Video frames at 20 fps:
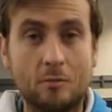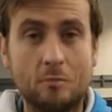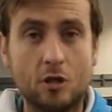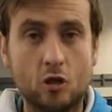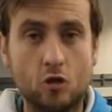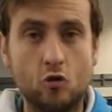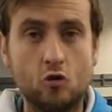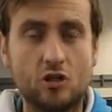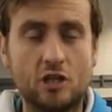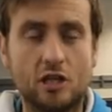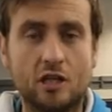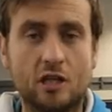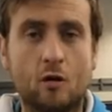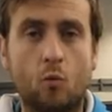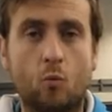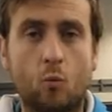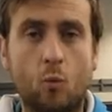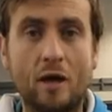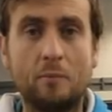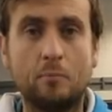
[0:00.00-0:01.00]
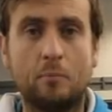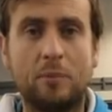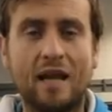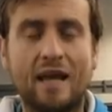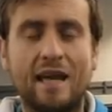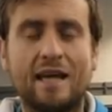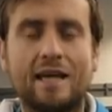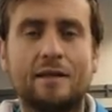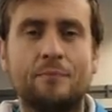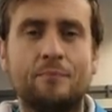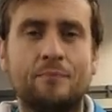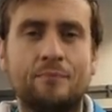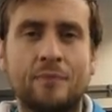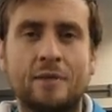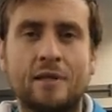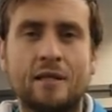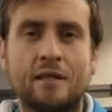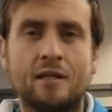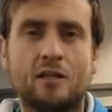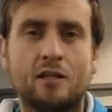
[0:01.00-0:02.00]
be using when playing.
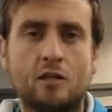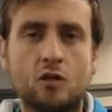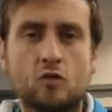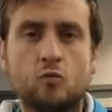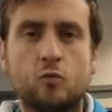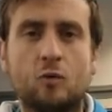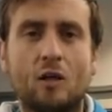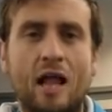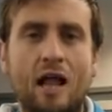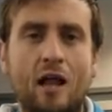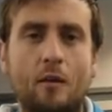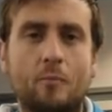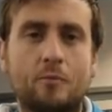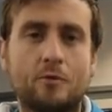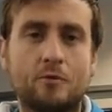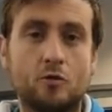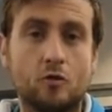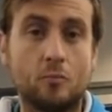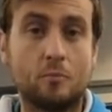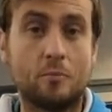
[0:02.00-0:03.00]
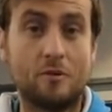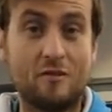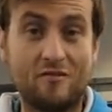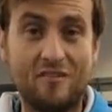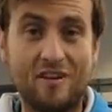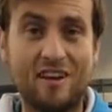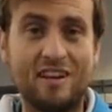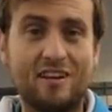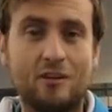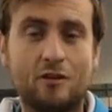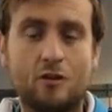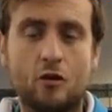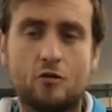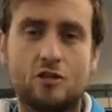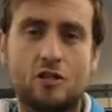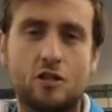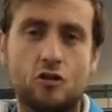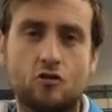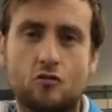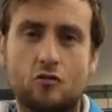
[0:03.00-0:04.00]
This will help to prevent those
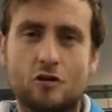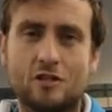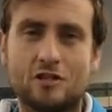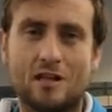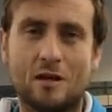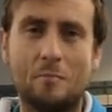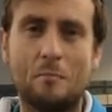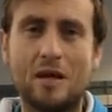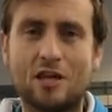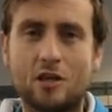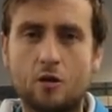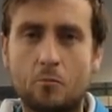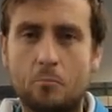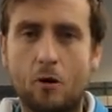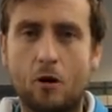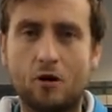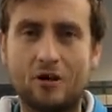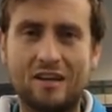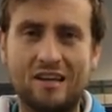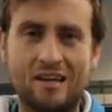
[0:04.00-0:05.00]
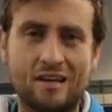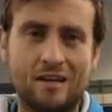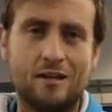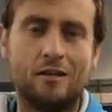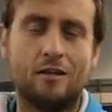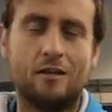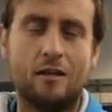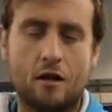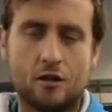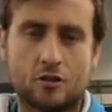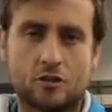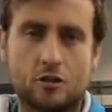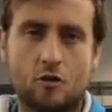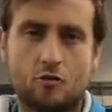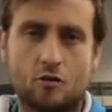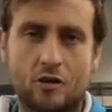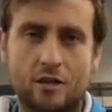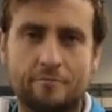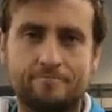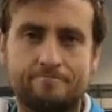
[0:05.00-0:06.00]
injuries and make your body last
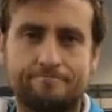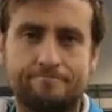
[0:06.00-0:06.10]
longer.